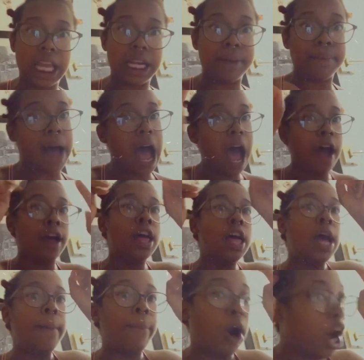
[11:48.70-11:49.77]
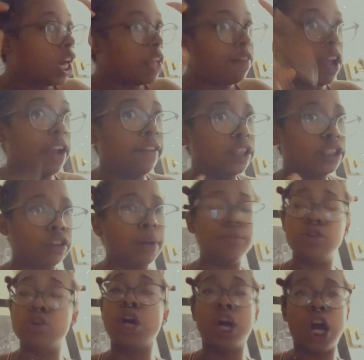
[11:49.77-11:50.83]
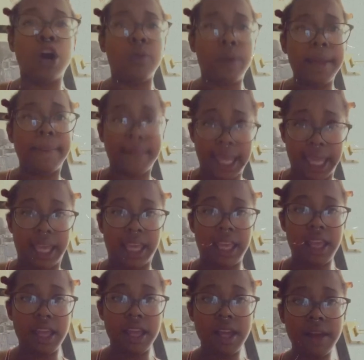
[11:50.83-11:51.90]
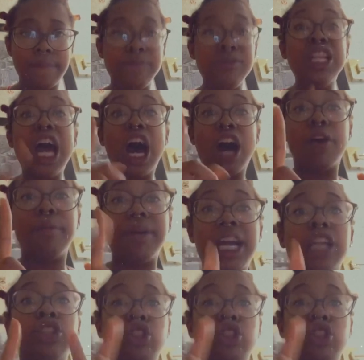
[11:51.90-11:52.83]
my party favors from, you can go with me. No, because you